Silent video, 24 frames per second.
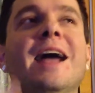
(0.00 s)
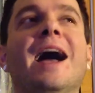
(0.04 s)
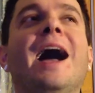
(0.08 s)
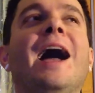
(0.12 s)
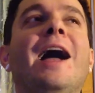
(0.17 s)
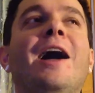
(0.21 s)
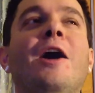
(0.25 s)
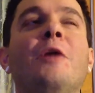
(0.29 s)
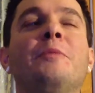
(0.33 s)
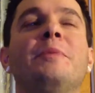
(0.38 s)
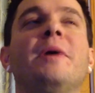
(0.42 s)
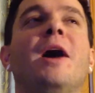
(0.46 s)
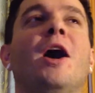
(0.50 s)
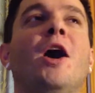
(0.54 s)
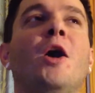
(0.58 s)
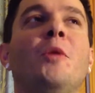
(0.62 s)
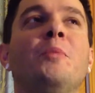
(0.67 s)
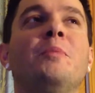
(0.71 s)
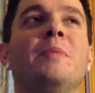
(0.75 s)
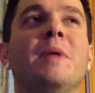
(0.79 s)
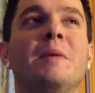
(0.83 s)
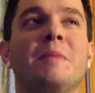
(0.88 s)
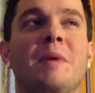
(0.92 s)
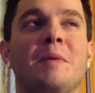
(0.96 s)
i hope i
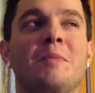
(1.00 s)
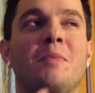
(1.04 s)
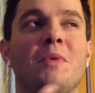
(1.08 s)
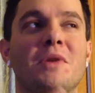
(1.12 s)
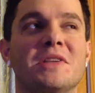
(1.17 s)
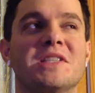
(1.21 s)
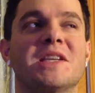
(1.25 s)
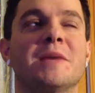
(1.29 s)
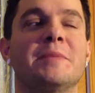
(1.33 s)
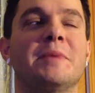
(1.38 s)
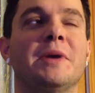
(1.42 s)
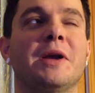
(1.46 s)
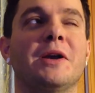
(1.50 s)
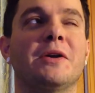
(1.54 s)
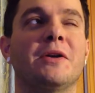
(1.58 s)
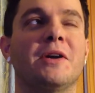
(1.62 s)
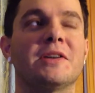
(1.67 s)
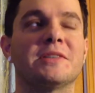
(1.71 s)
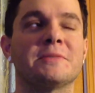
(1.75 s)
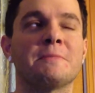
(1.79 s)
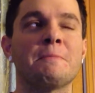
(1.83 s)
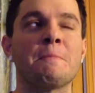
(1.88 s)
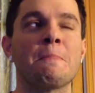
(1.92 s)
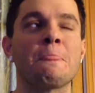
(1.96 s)
hope that my point's coming
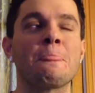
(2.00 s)
across